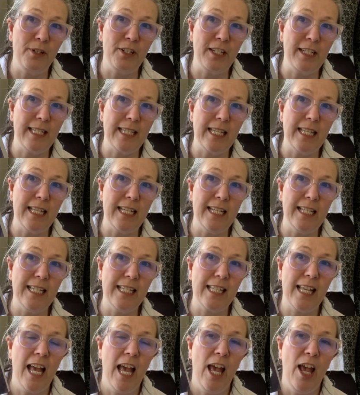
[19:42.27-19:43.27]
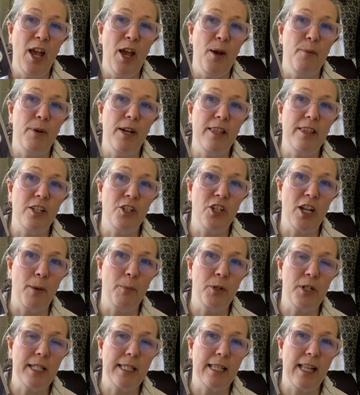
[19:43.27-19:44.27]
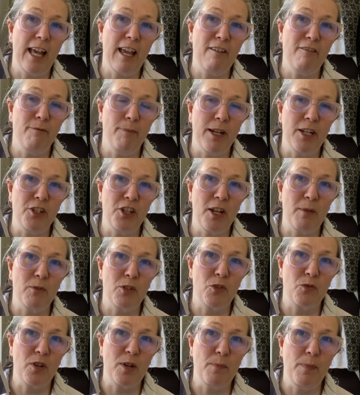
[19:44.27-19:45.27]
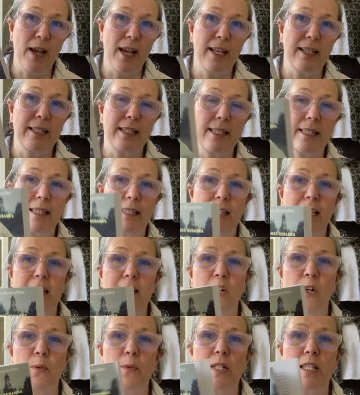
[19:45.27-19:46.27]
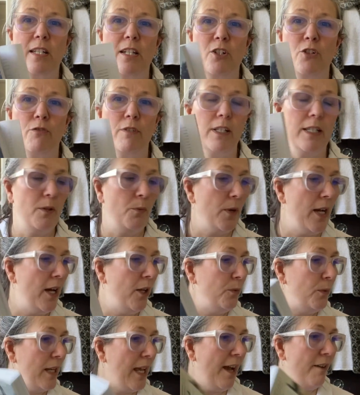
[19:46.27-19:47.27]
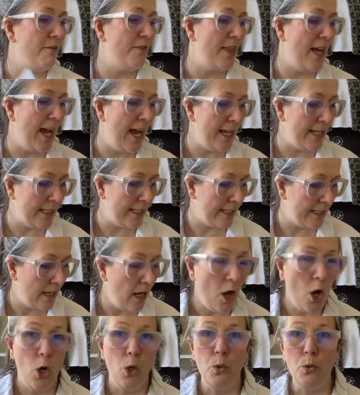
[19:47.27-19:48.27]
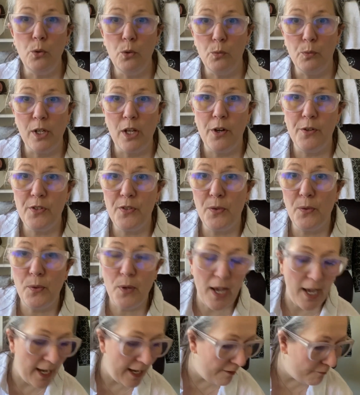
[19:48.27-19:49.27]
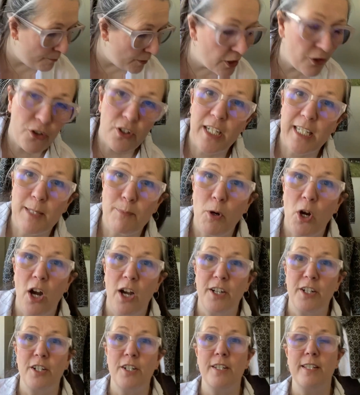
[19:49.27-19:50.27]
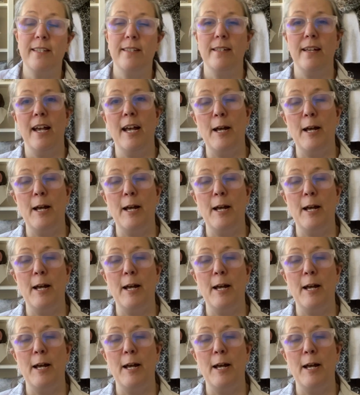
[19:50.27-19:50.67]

when you see this, but The Shepherd's Life by James Rebanks. This always does really well. We have that. Oh, we also have Beatrix Potter's